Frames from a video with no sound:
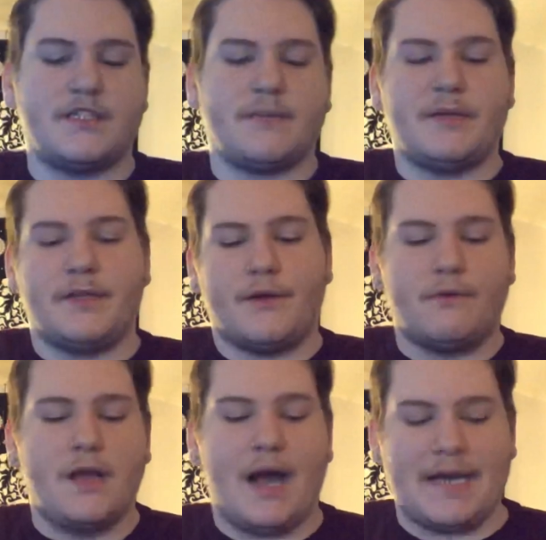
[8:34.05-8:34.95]
could just be
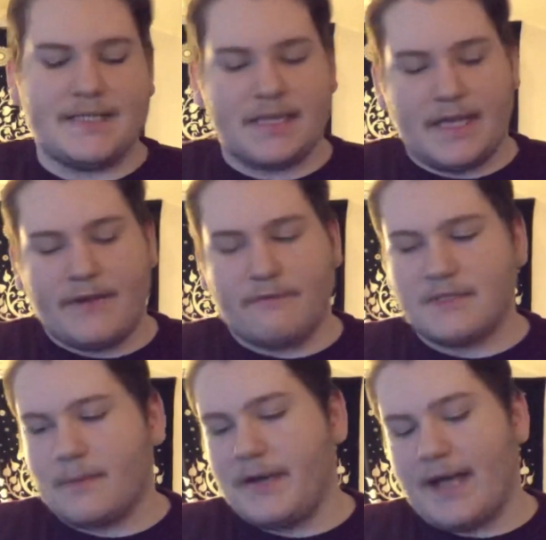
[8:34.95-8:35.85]
you isolating from
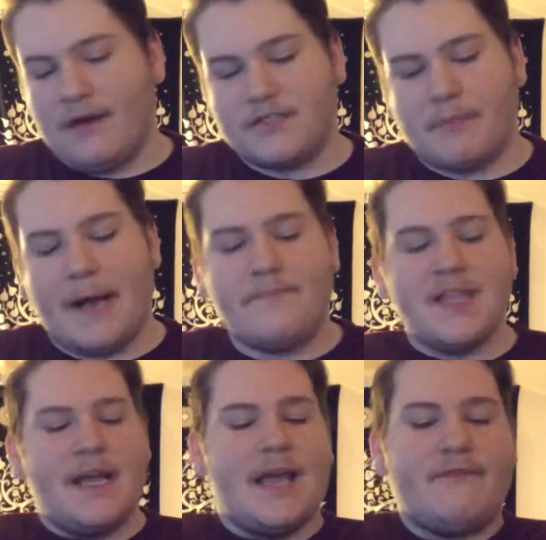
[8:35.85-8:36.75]
somebody else, but
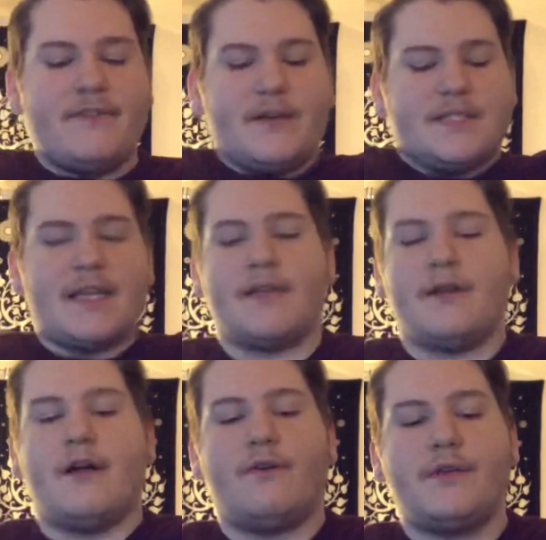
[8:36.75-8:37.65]
it feels like,
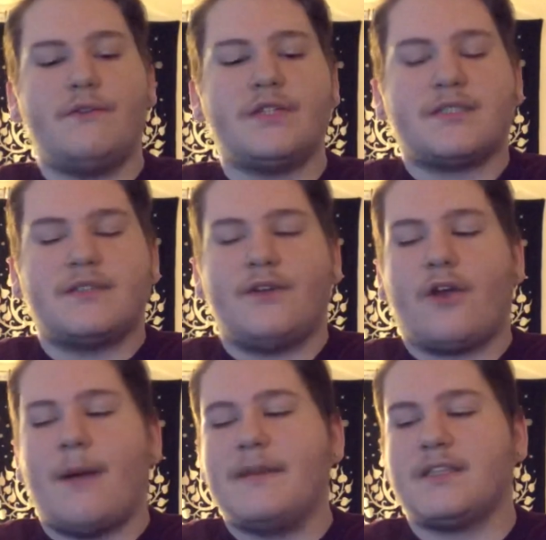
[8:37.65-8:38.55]
you know, you just, you're
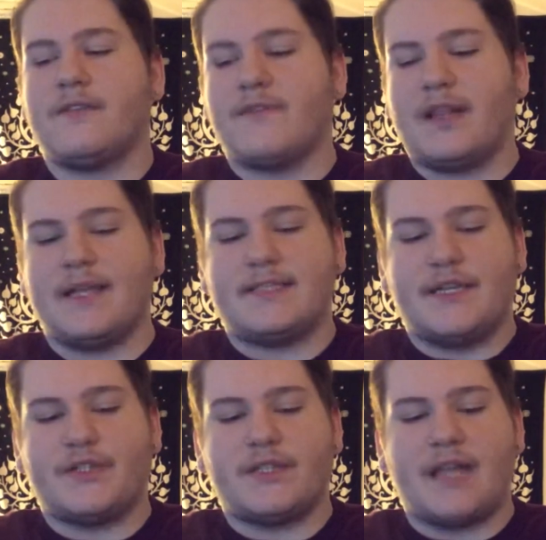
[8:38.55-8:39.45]
coming to the
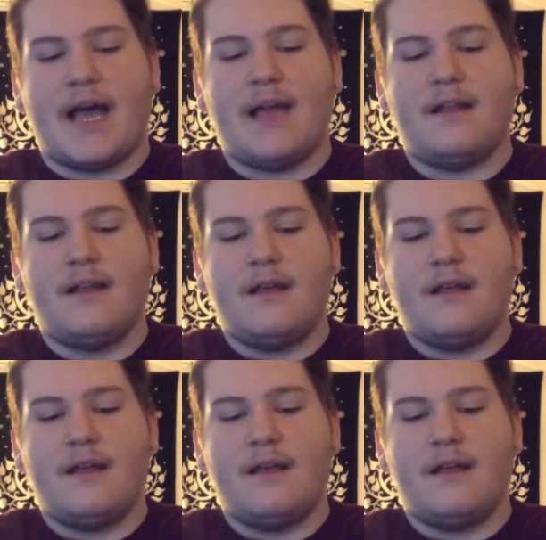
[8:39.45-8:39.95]
realization that